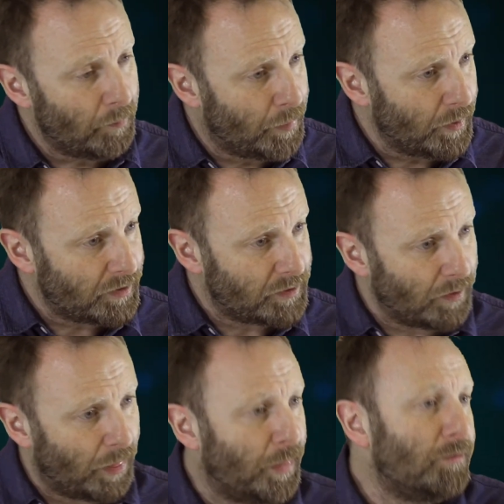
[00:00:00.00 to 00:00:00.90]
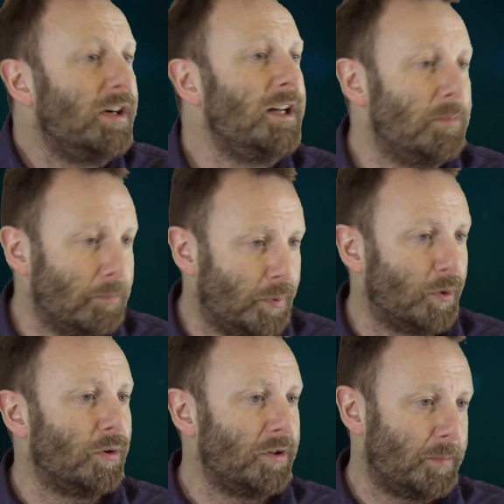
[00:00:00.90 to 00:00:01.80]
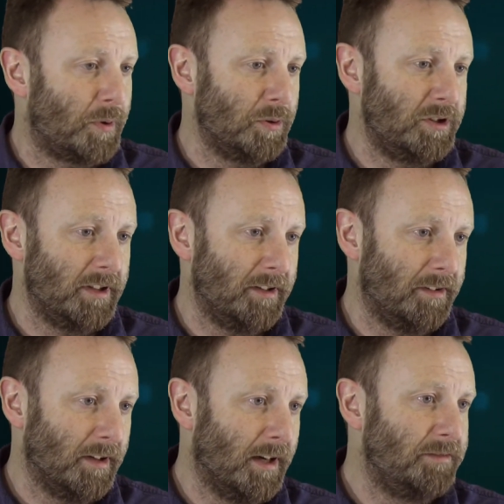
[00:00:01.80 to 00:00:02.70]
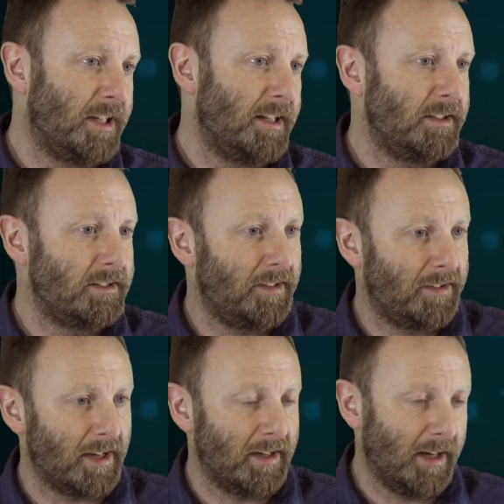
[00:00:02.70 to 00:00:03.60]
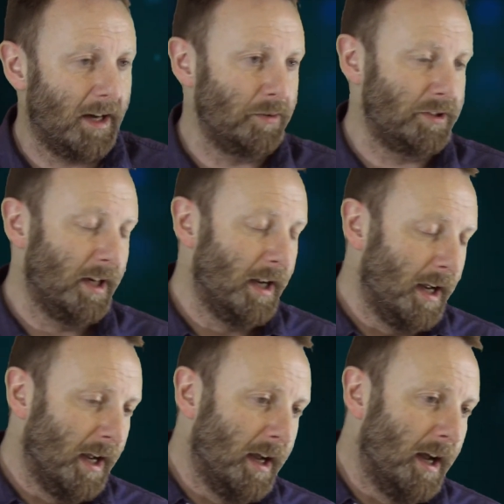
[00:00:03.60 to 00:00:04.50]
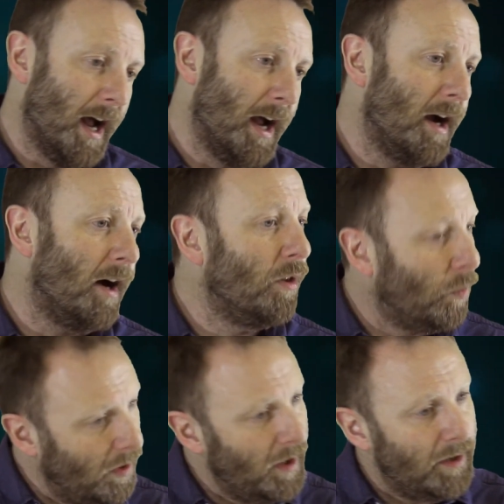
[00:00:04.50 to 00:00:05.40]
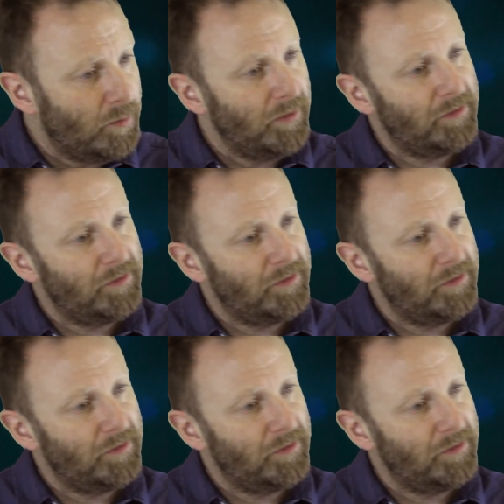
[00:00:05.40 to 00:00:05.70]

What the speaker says: But three broad approaches have tended to stand out. On the one hand, we've